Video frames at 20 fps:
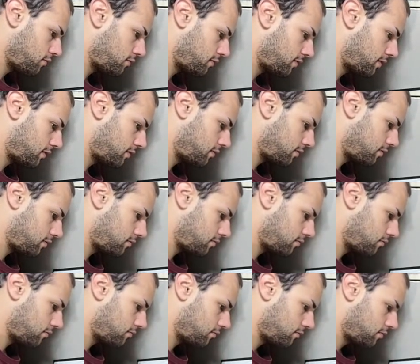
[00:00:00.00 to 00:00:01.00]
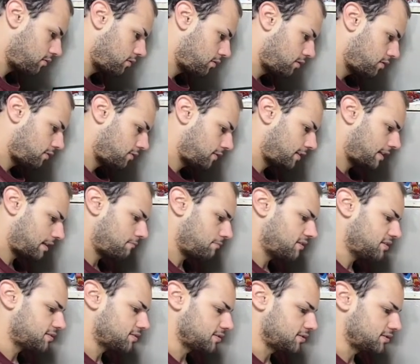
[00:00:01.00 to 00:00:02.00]
I think I
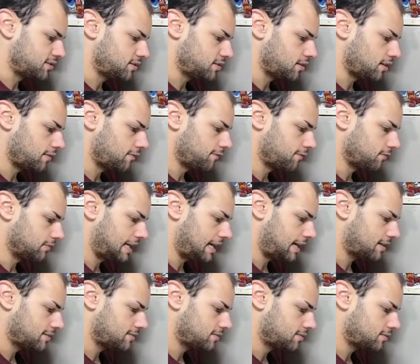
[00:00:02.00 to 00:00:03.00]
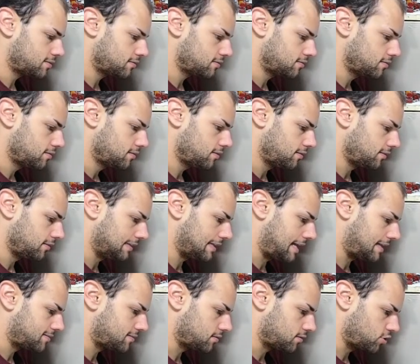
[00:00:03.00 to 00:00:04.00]
missed a stud from last
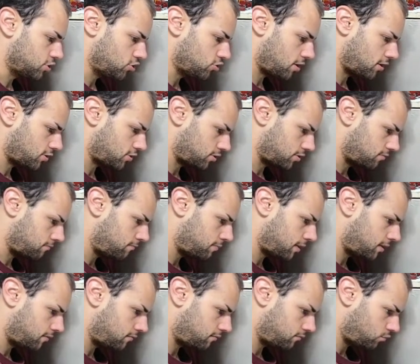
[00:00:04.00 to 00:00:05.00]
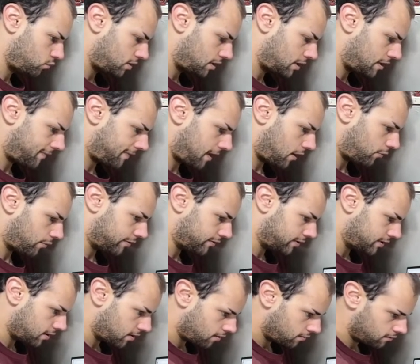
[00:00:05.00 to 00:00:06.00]
instruction, but we got that one
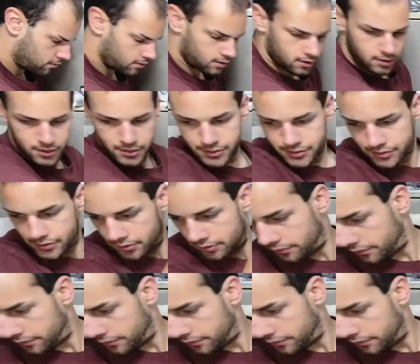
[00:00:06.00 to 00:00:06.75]
there. So